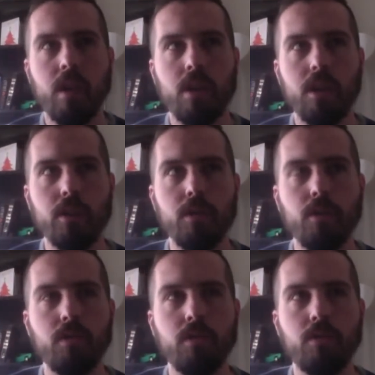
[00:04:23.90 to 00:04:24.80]

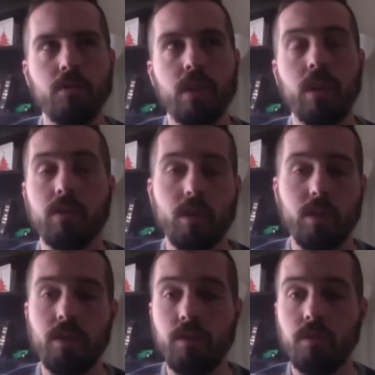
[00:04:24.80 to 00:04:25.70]
you start
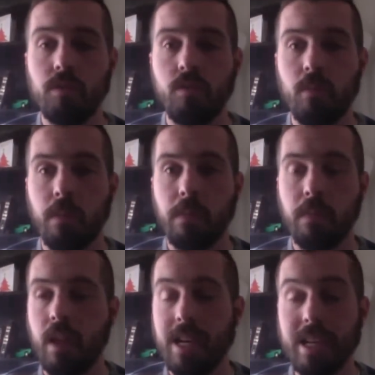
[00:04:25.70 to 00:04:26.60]
to
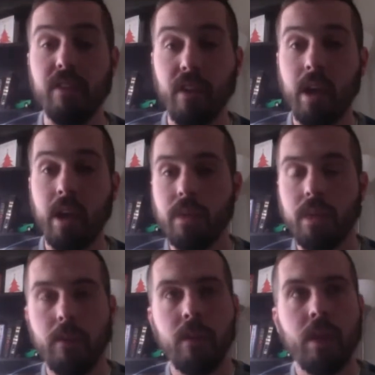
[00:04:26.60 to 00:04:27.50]
identify
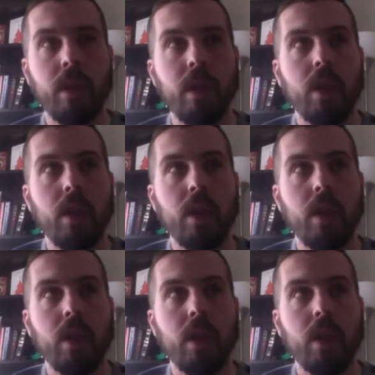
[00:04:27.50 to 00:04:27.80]
with them.